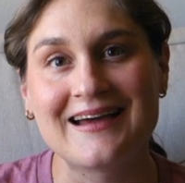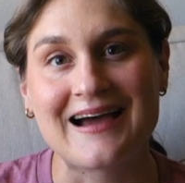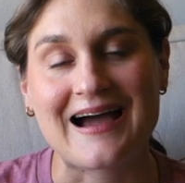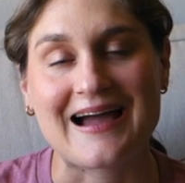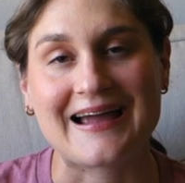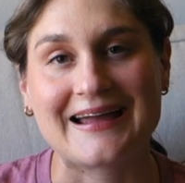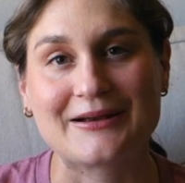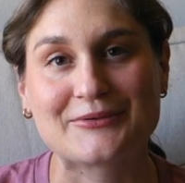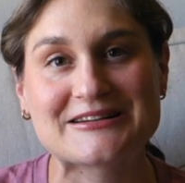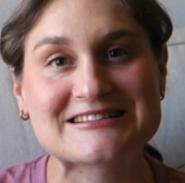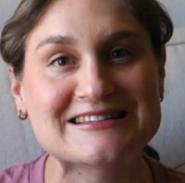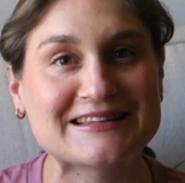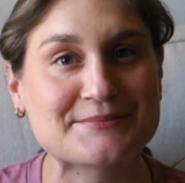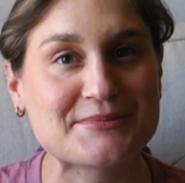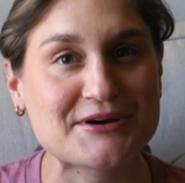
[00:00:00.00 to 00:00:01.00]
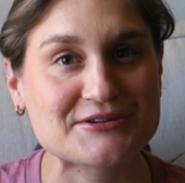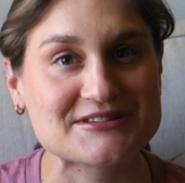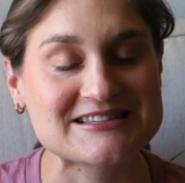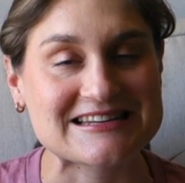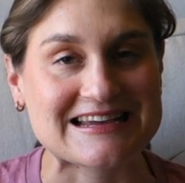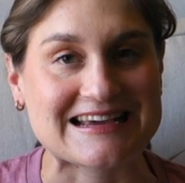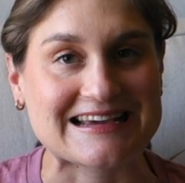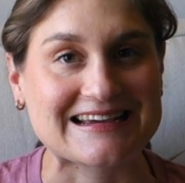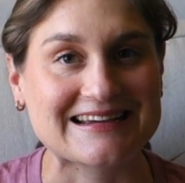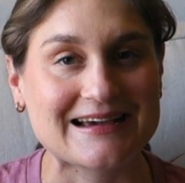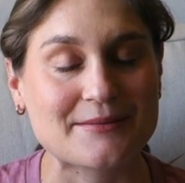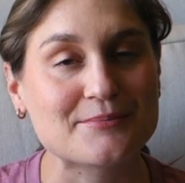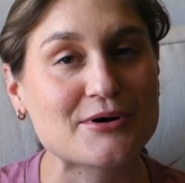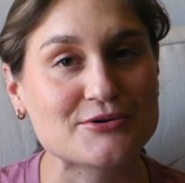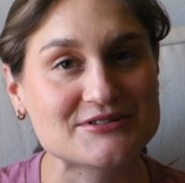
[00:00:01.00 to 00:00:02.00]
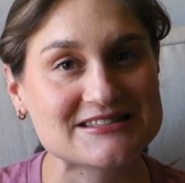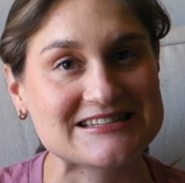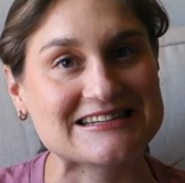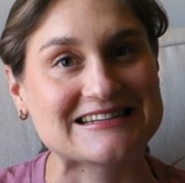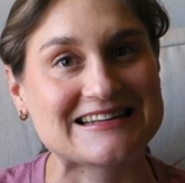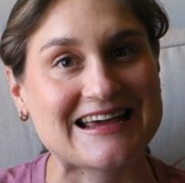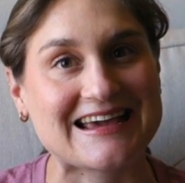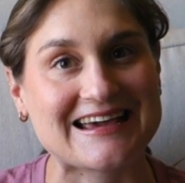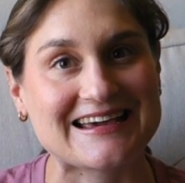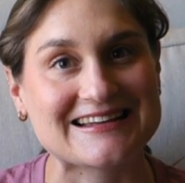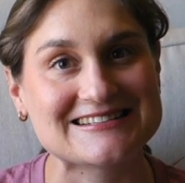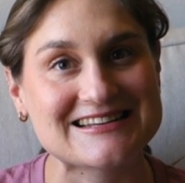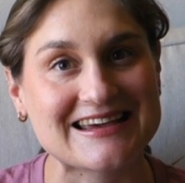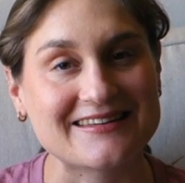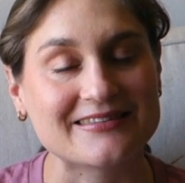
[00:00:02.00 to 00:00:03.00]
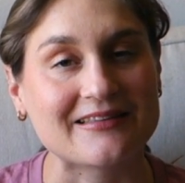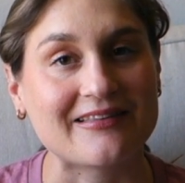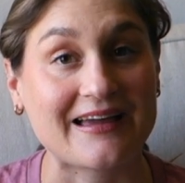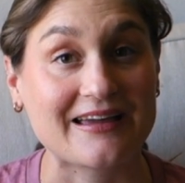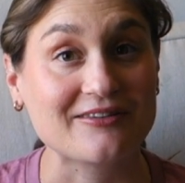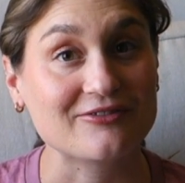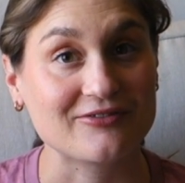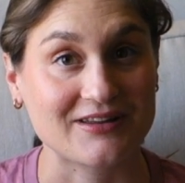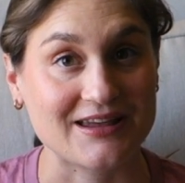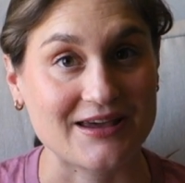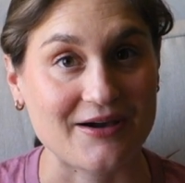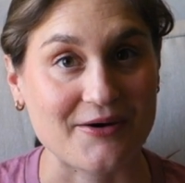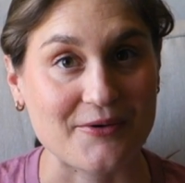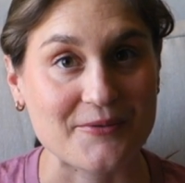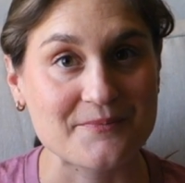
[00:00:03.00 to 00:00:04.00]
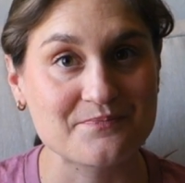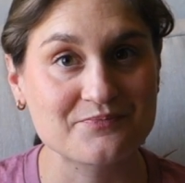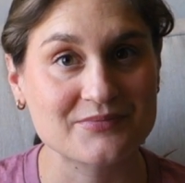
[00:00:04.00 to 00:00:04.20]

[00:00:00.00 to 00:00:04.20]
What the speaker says: I recently posted a day in the life video,